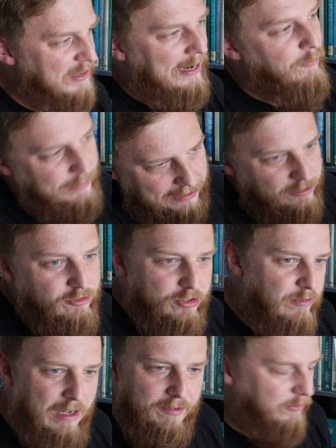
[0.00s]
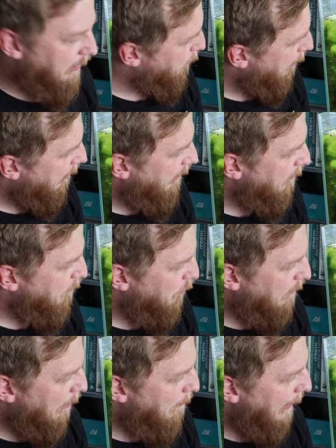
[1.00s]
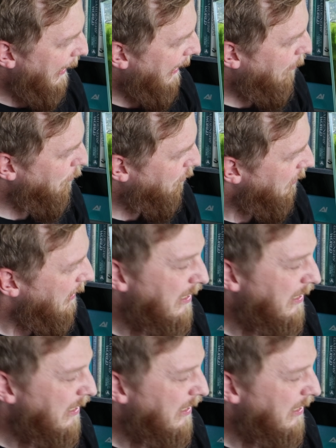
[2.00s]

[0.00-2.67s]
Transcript: out into other aquariums around my house.